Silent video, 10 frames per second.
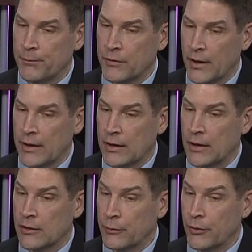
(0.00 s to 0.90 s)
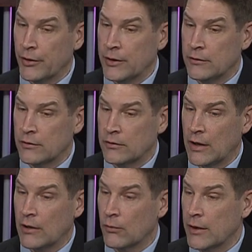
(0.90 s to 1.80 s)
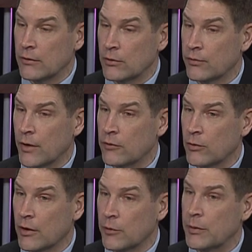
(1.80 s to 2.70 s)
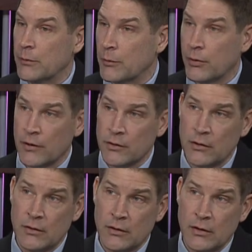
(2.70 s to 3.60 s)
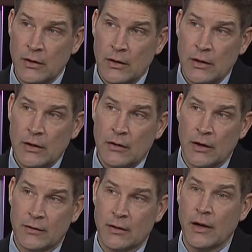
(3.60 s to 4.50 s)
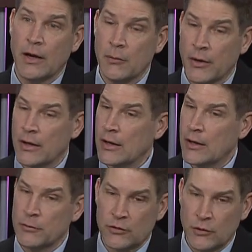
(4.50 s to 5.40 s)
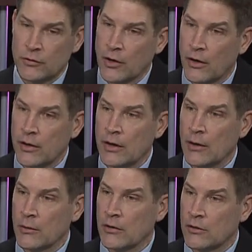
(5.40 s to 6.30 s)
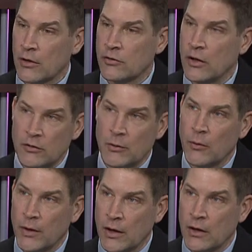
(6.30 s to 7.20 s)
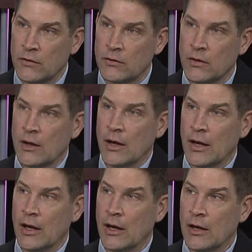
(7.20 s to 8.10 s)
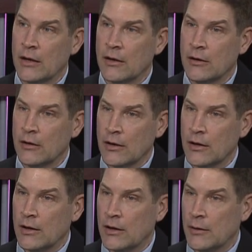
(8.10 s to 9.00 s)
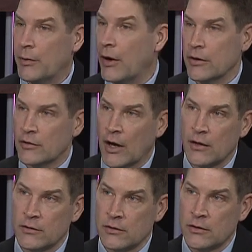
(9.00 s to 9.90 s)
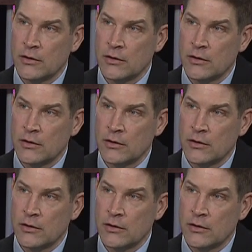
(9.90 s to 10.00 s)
like get the bully to say it right to his face with other people present? Like say, hey buddy, I'm so sorry, I'm going to start changing my ways and I apologize.